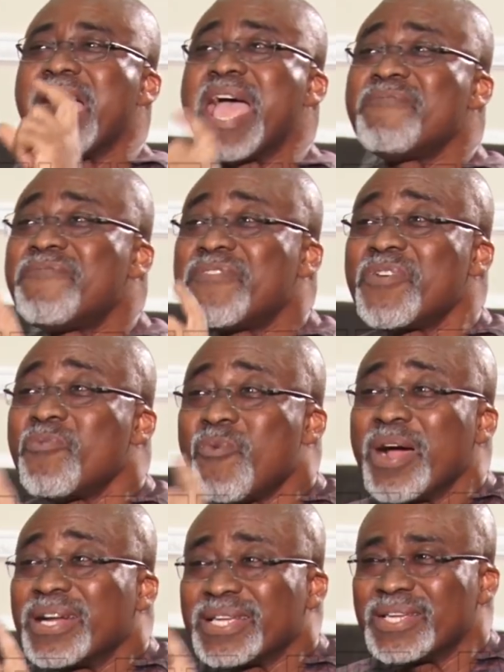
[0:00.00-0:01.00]
Every
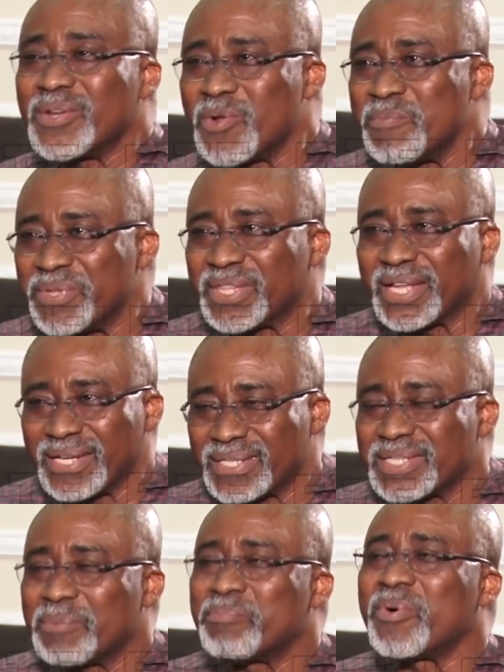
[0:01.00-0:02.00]
1 kilometer,
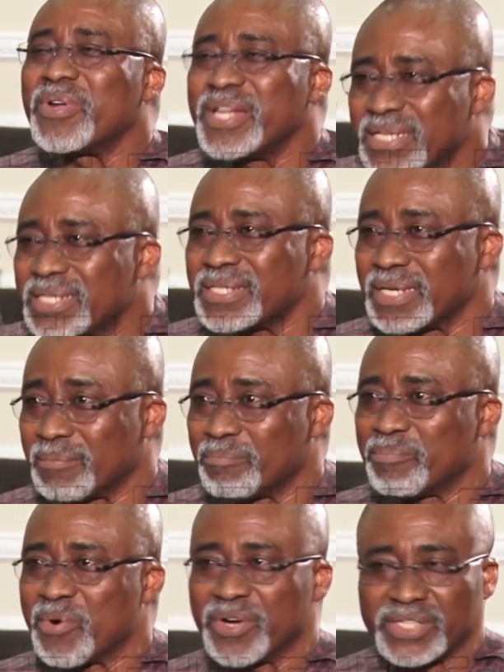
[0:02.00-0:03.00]
there's a police
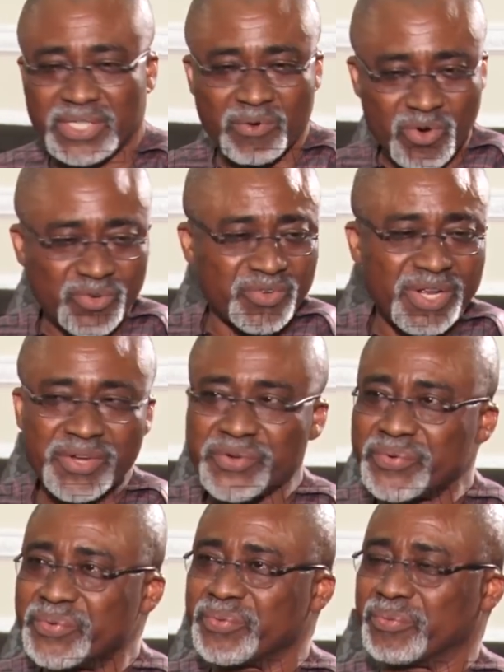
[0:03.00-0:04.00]
checkpoint. What
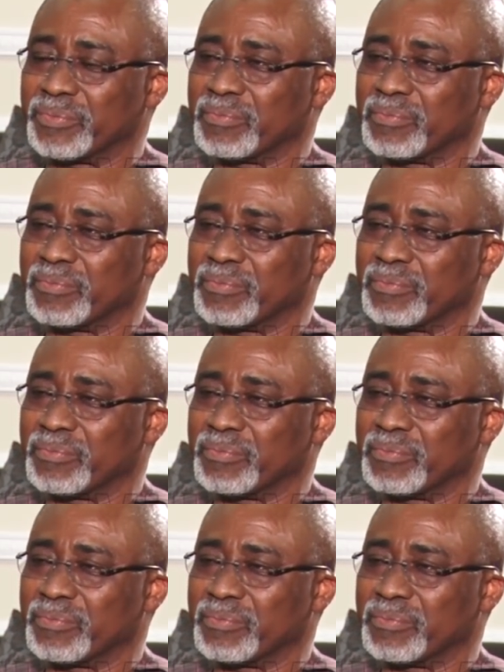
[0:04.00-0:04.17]
do?